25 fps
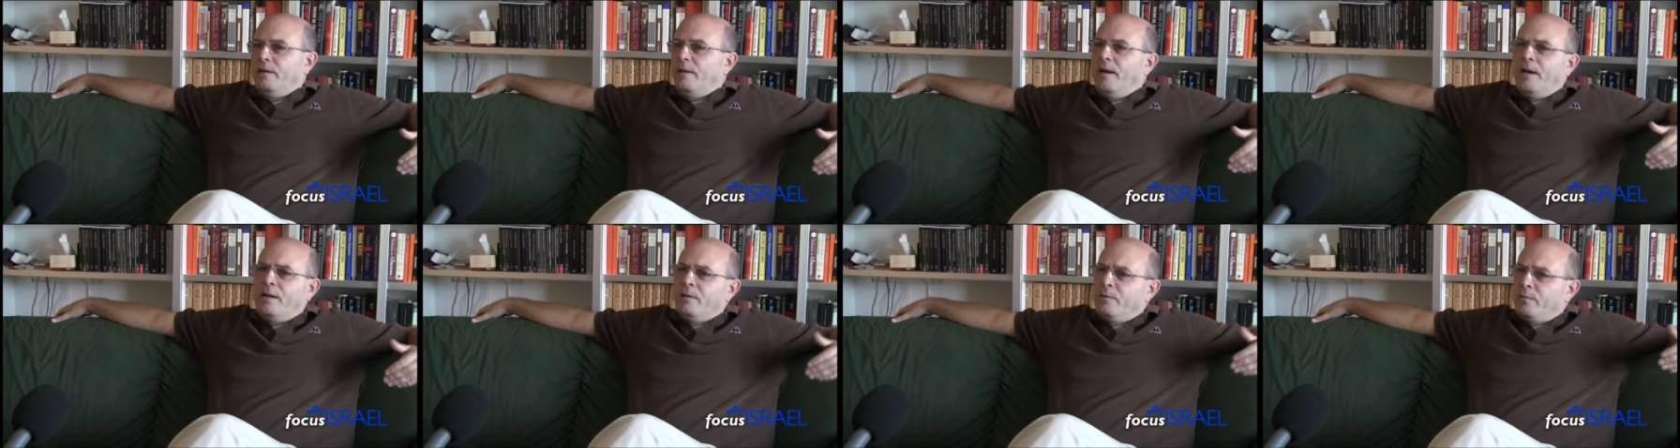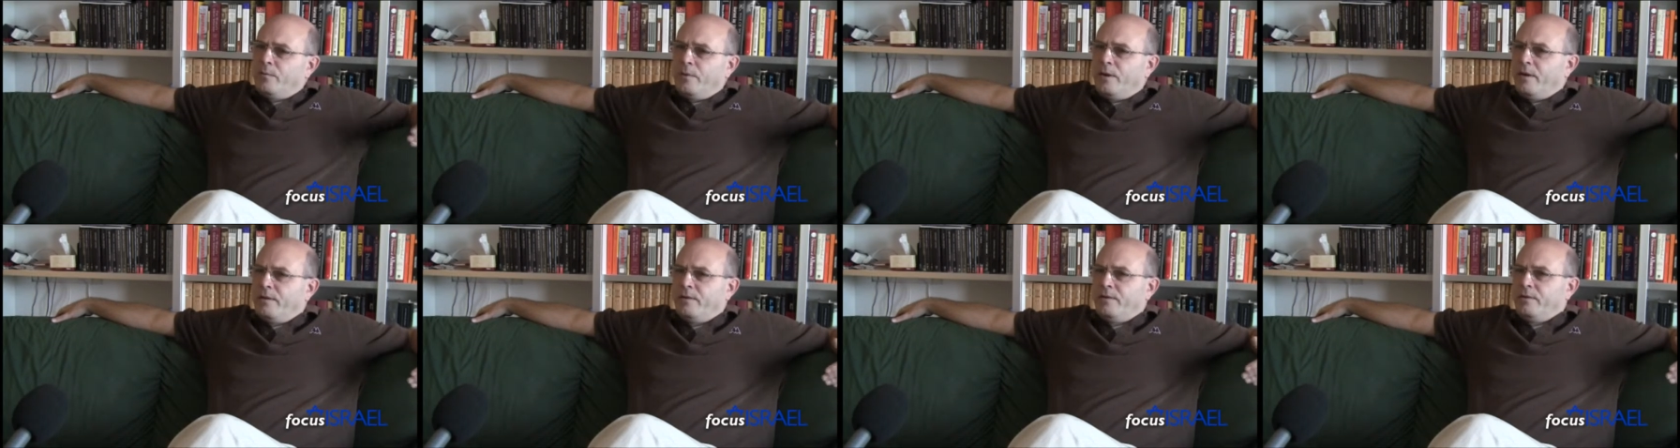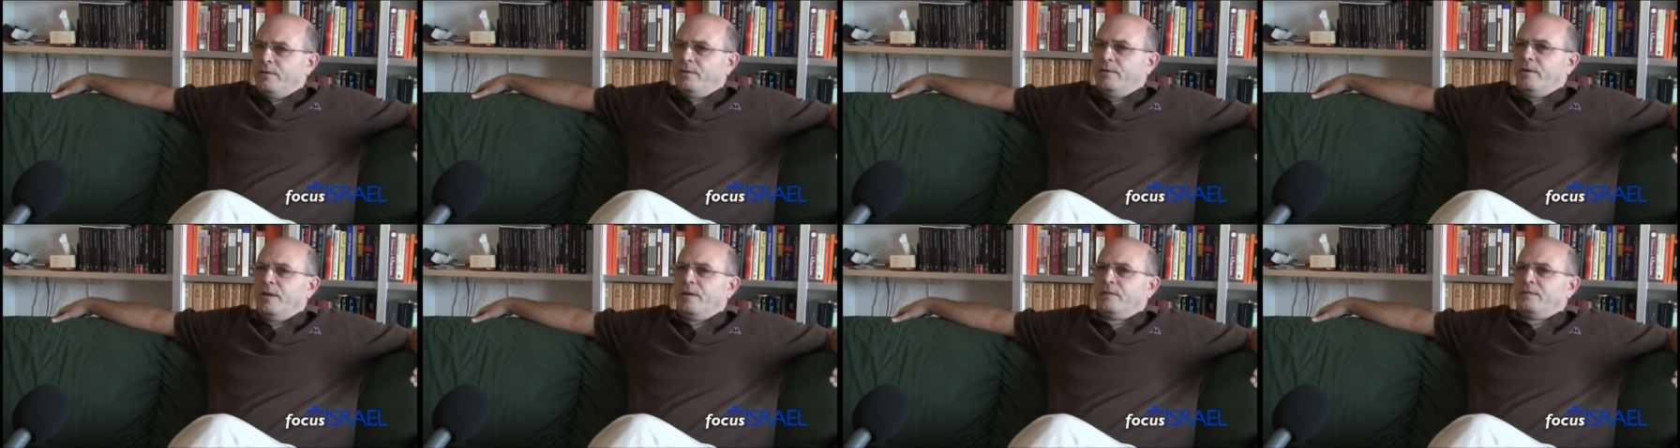not whether
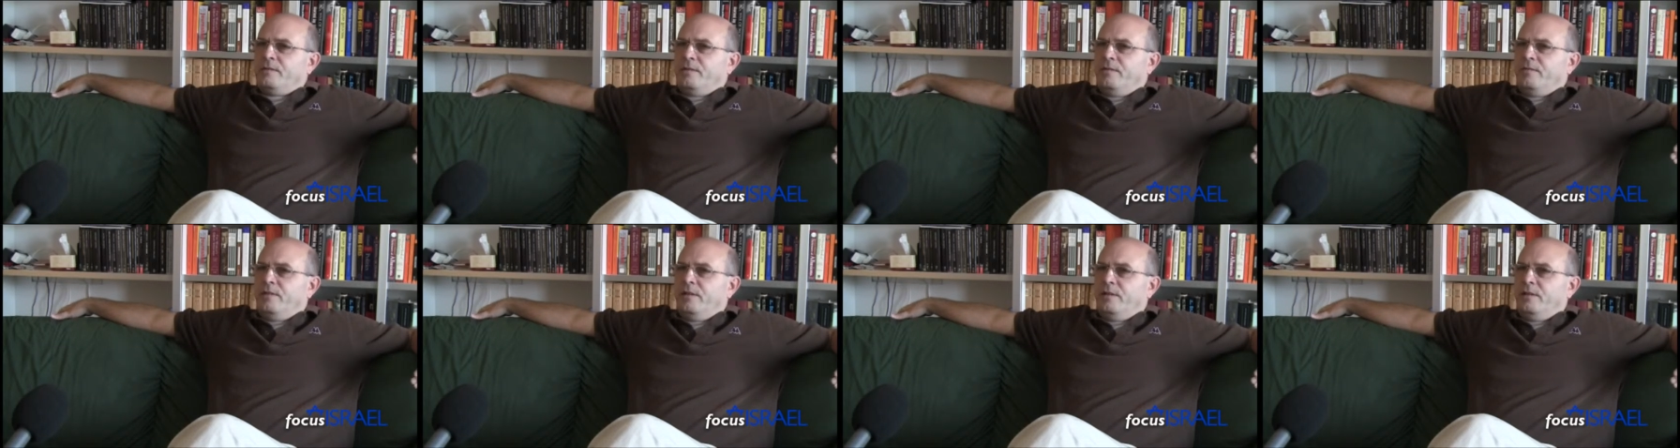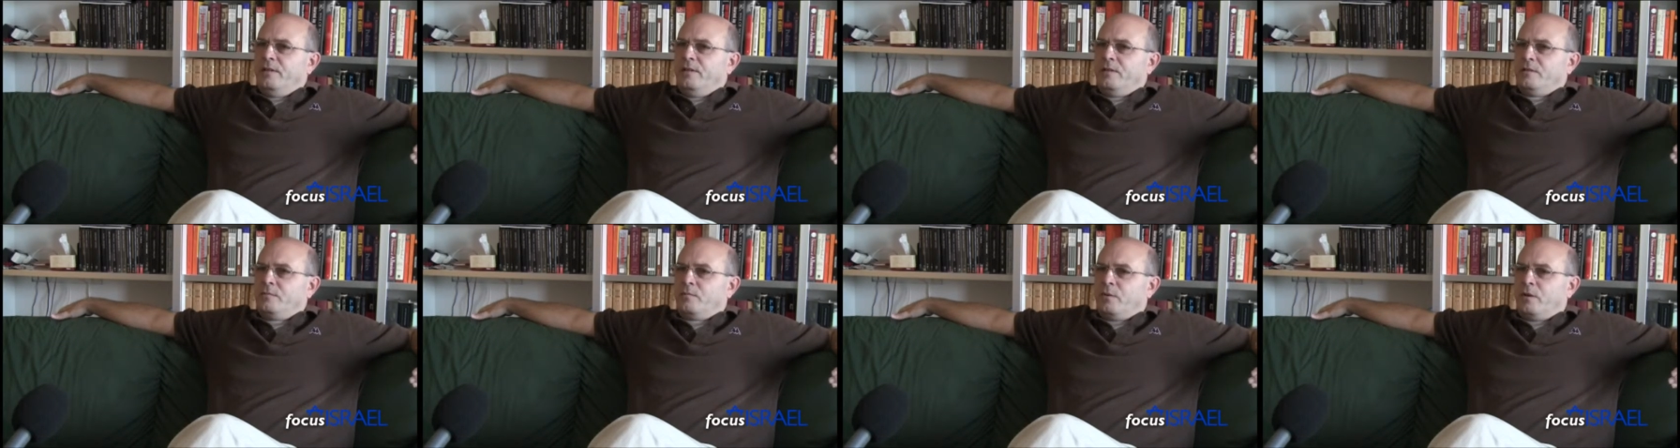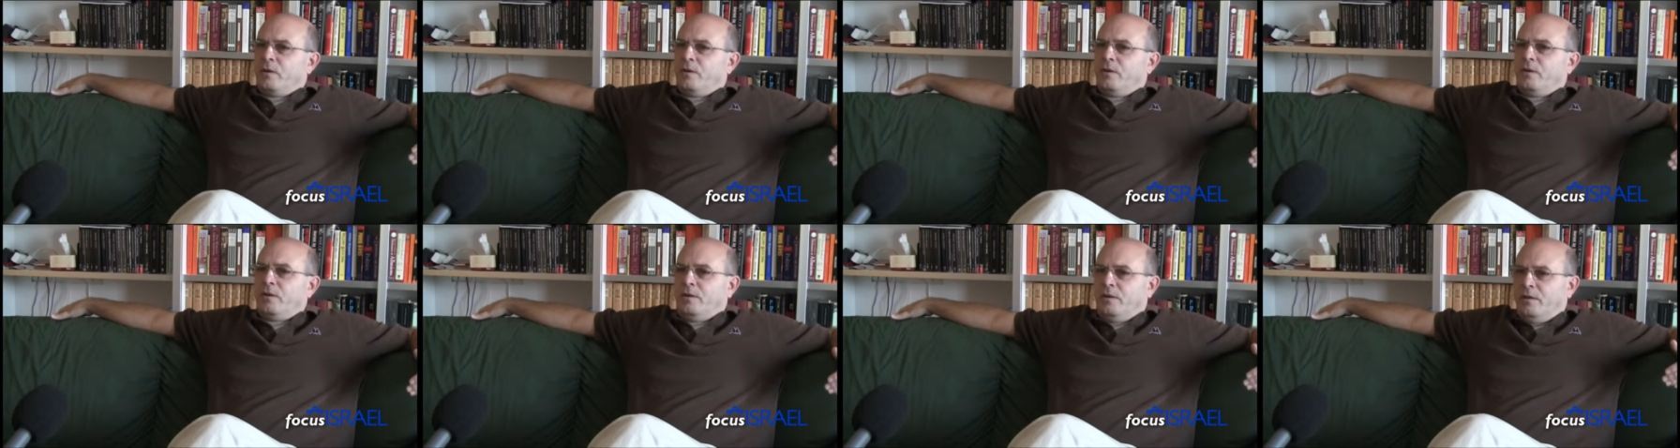or not civilians
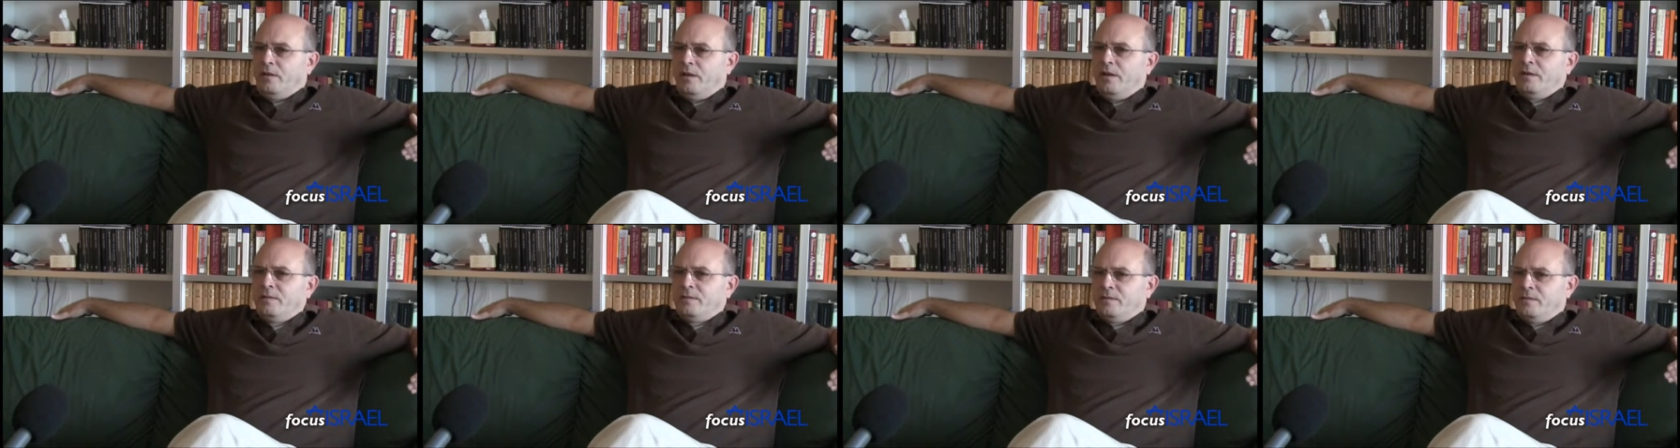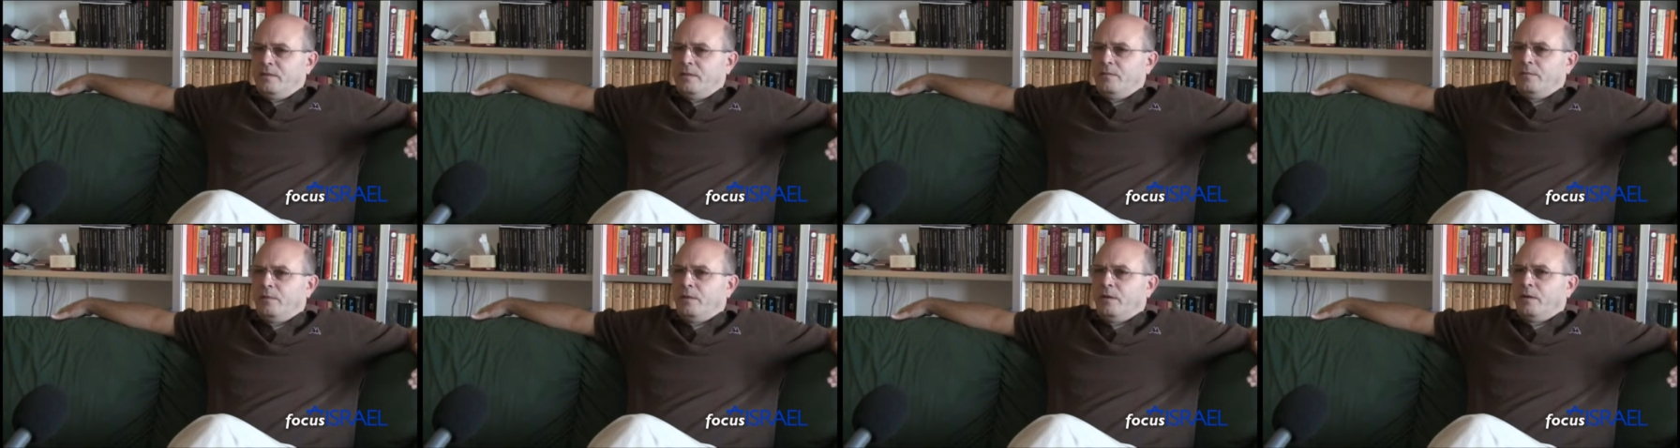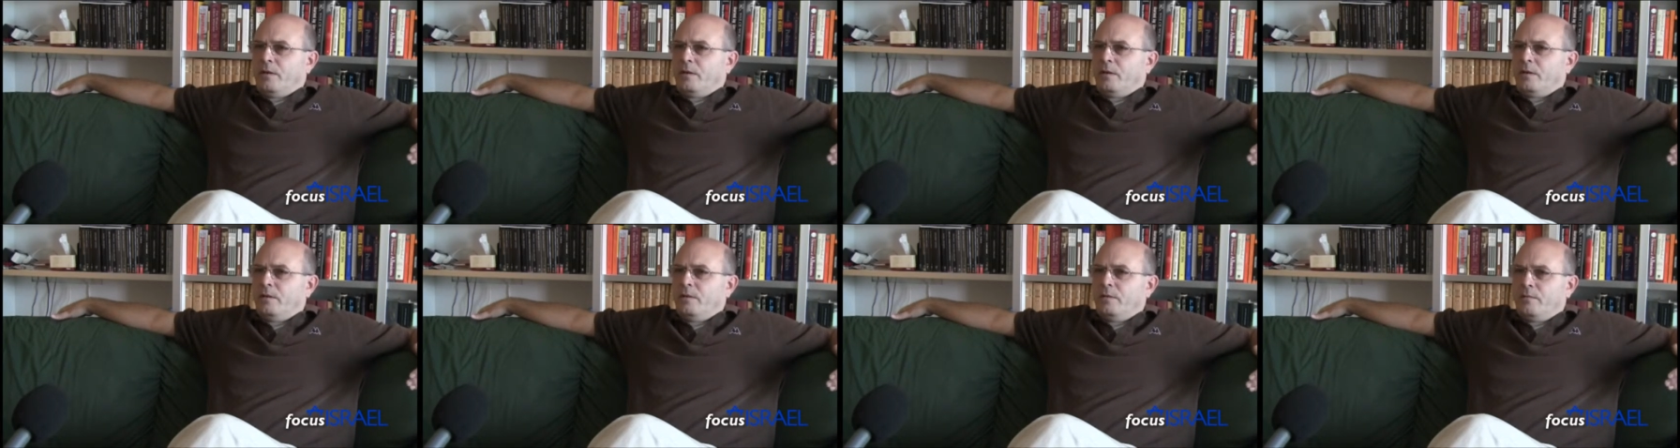were hurt. Yes, they
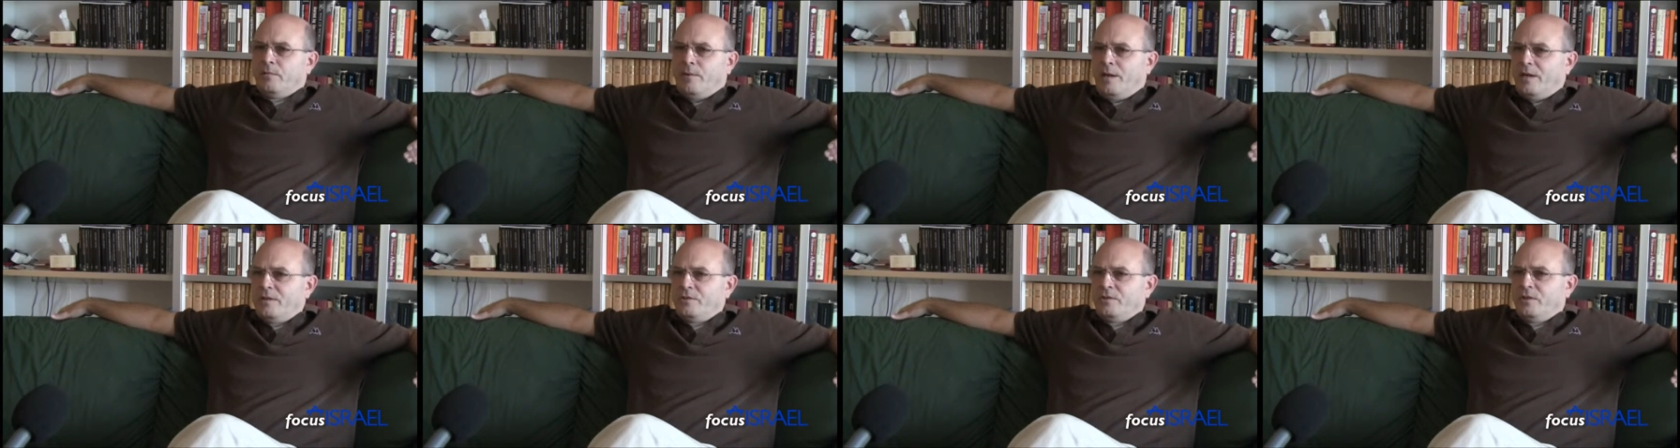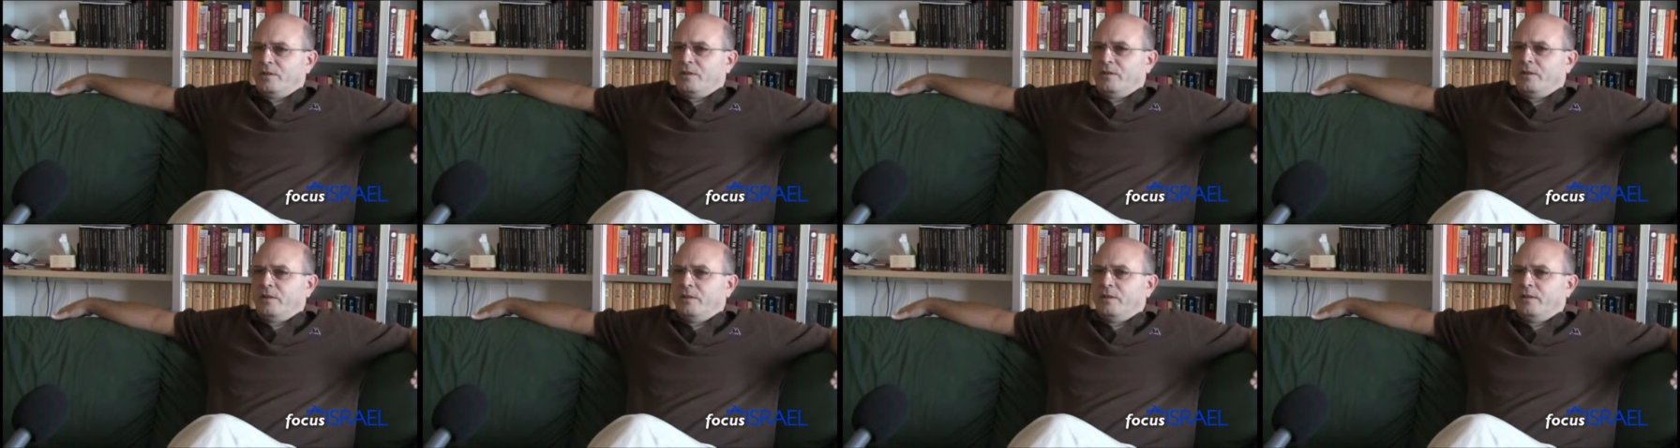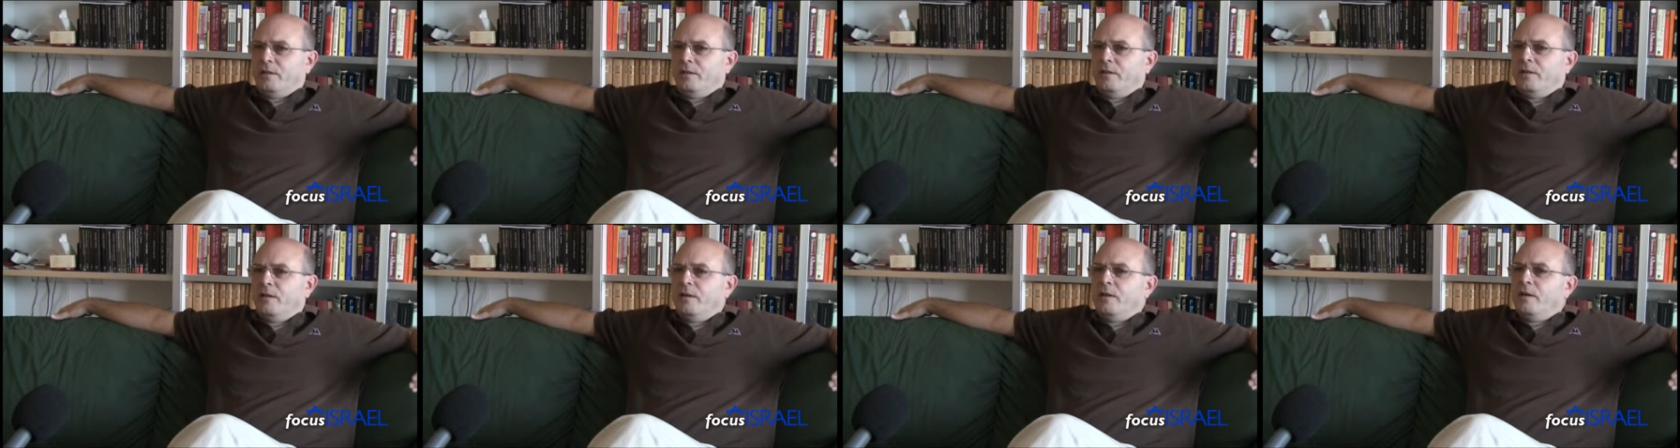were, tragically.